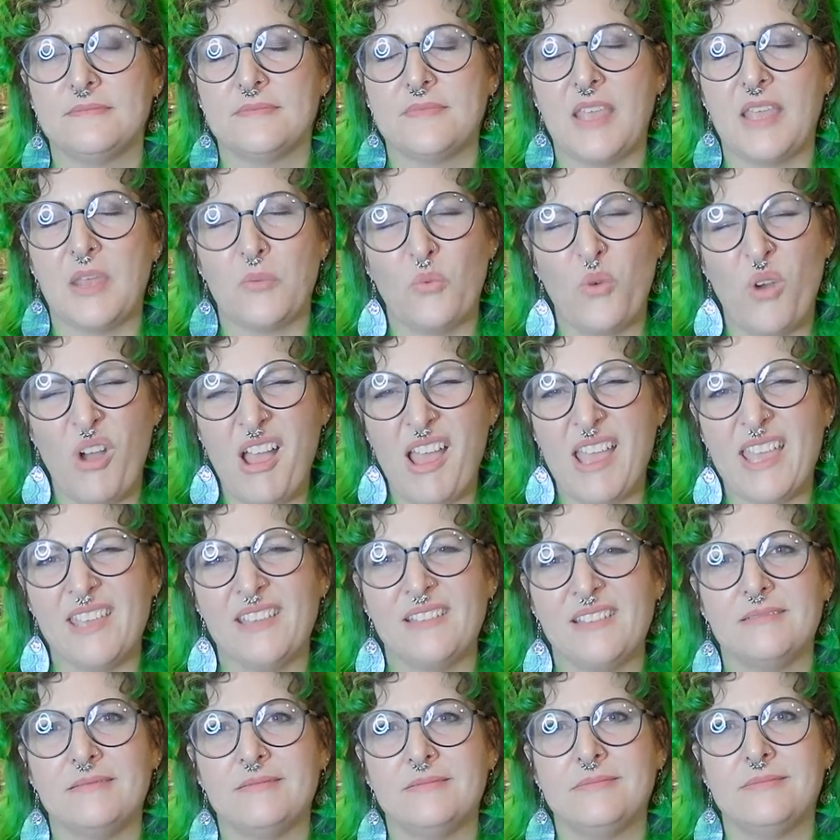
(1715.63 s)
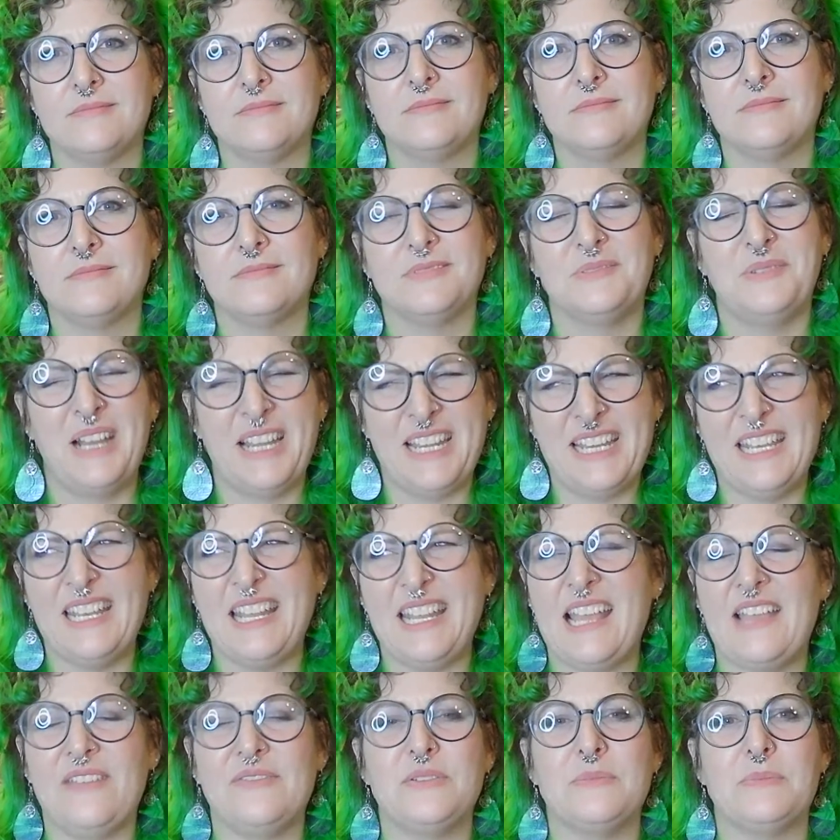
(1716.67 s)
And why? Why did it
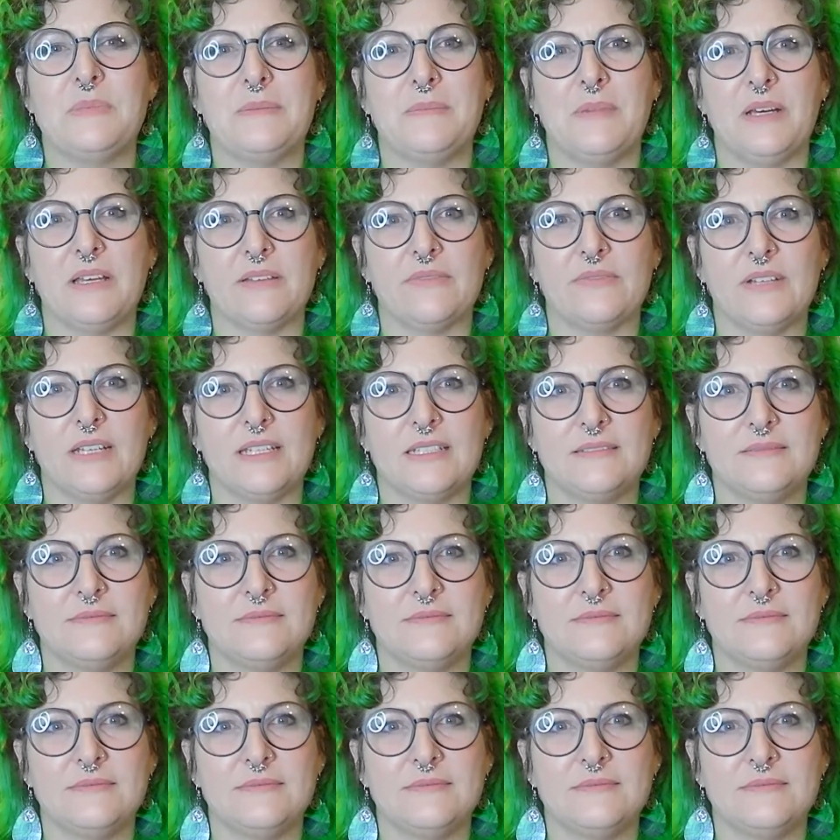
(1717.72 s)
have to be modified?